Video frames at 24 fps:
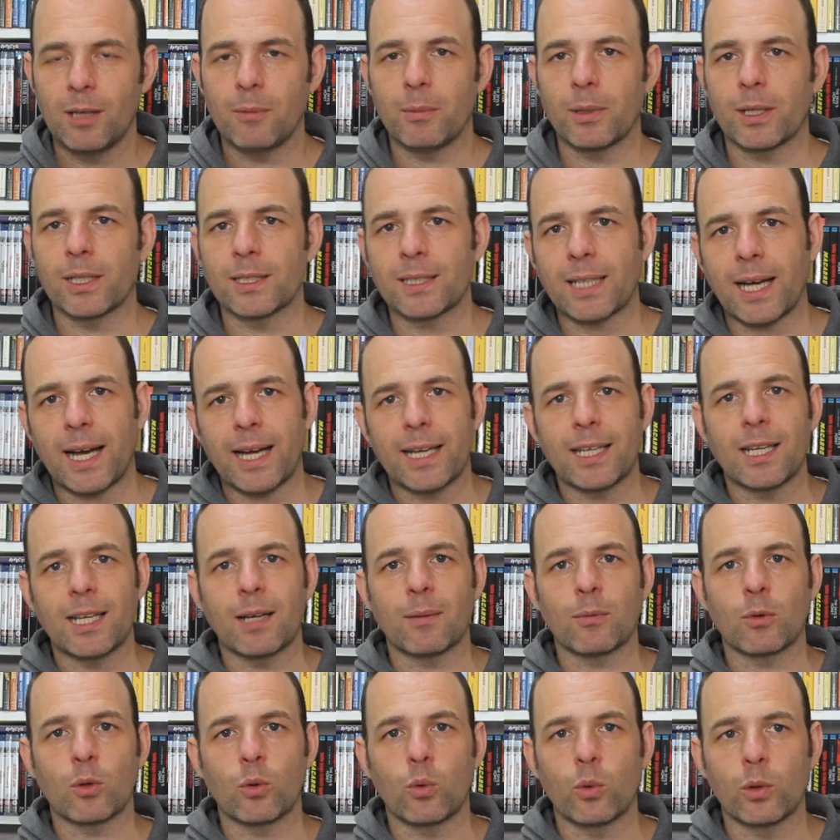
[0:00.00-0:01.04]
because I
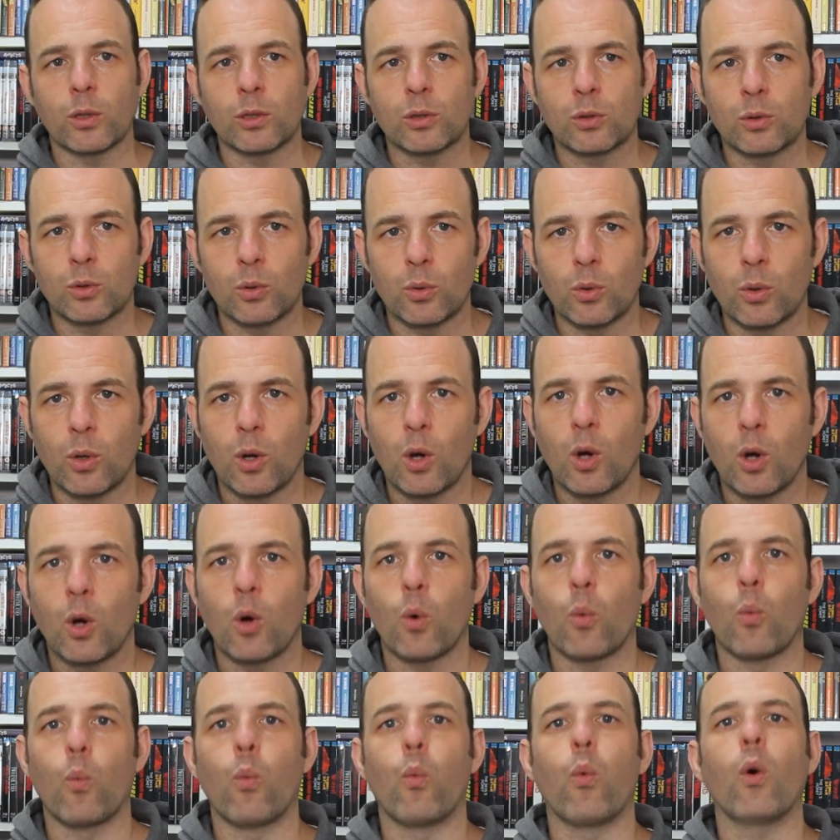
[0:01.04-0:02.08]
am going to
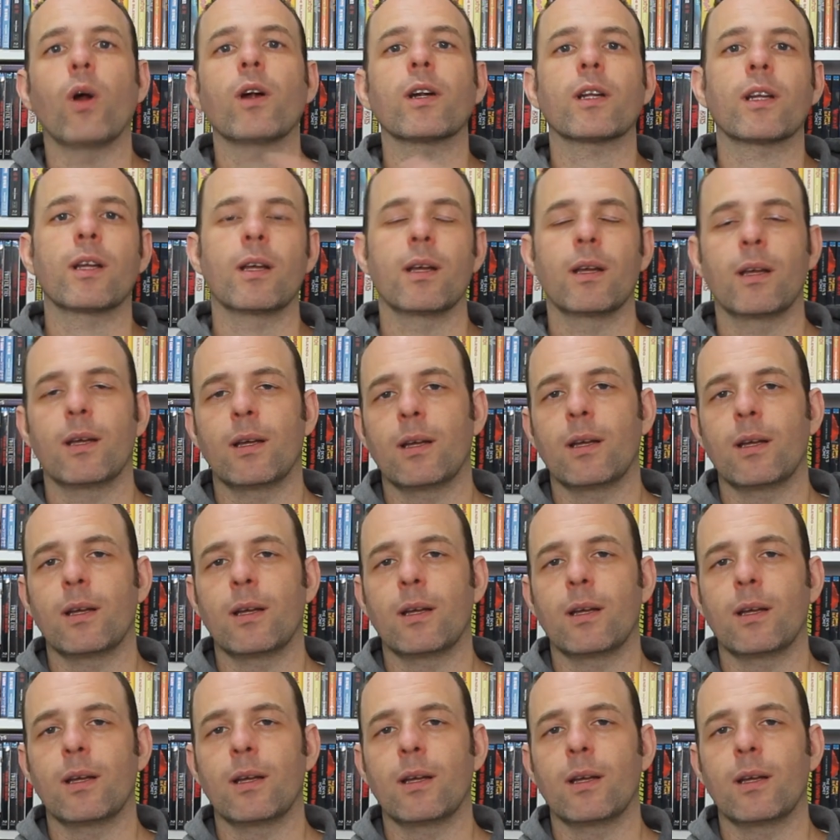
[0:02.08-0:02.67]
work